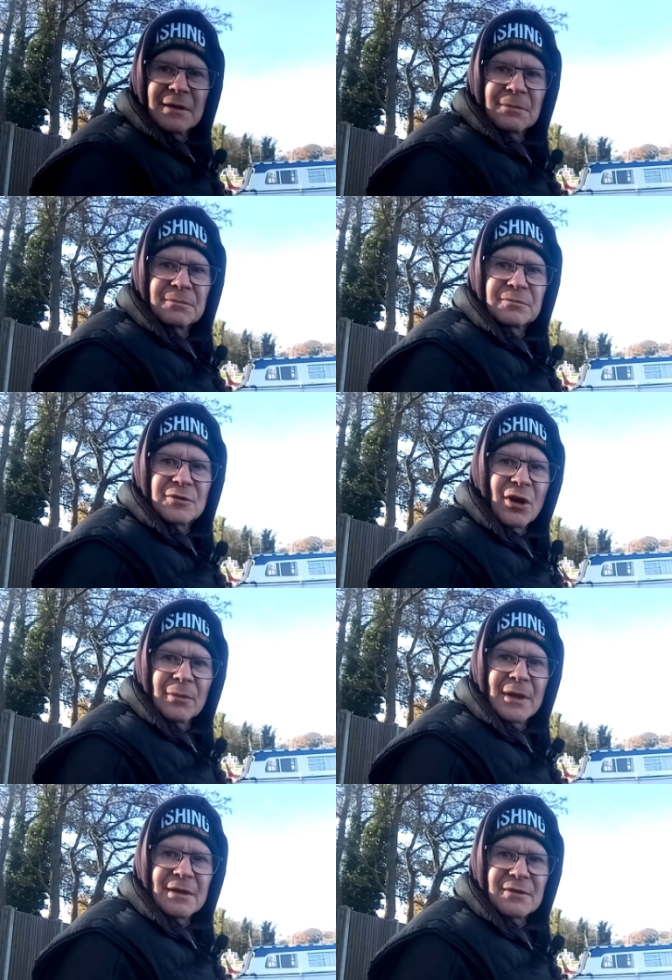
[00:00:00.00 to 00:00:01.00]
I'm
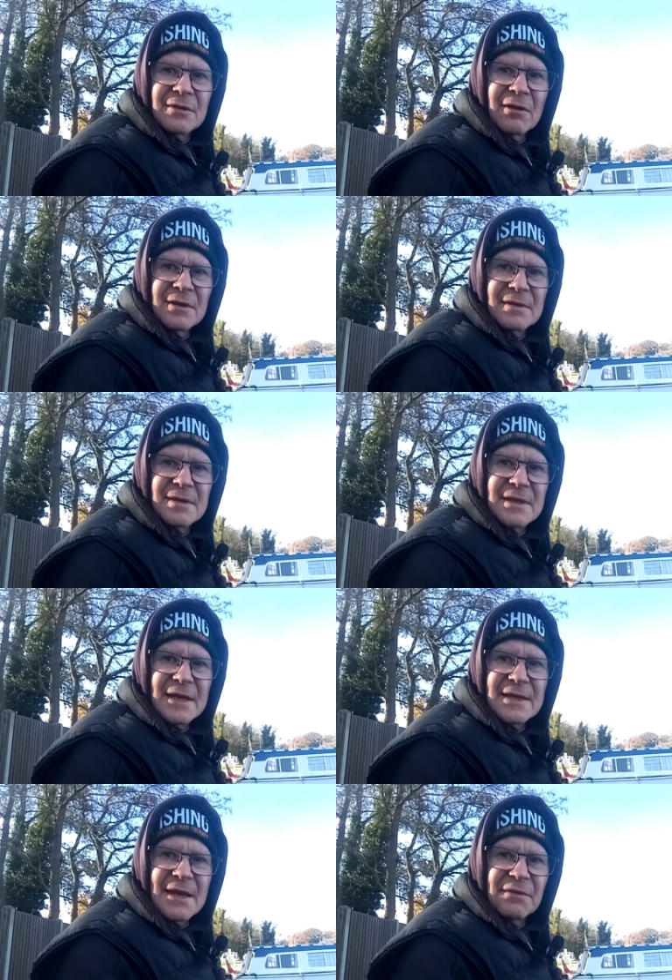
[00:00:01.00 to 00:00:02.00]
timing it to like
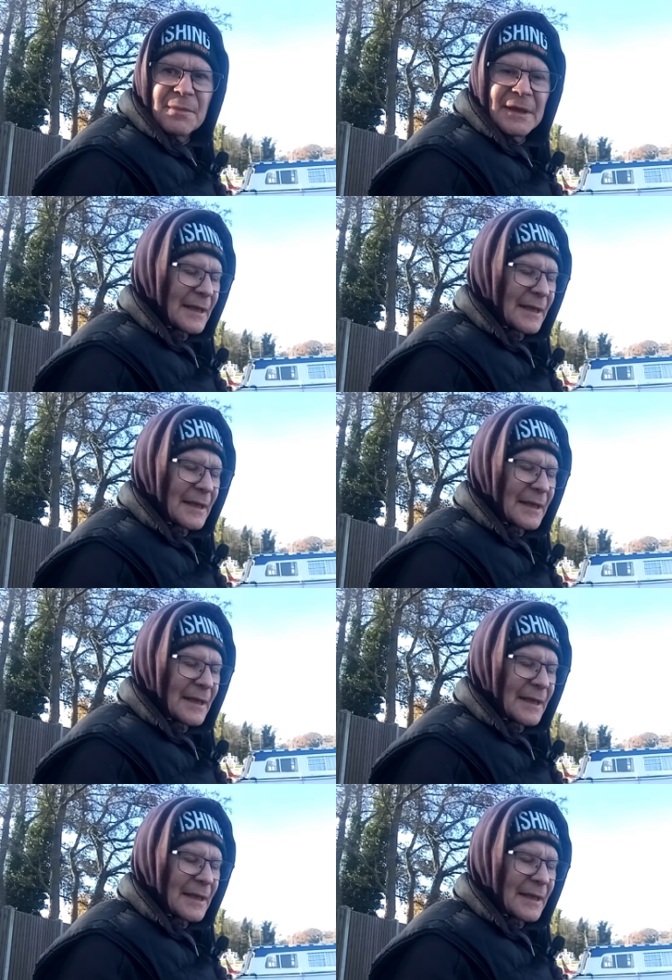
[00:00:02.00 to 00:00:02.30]
6-7 minute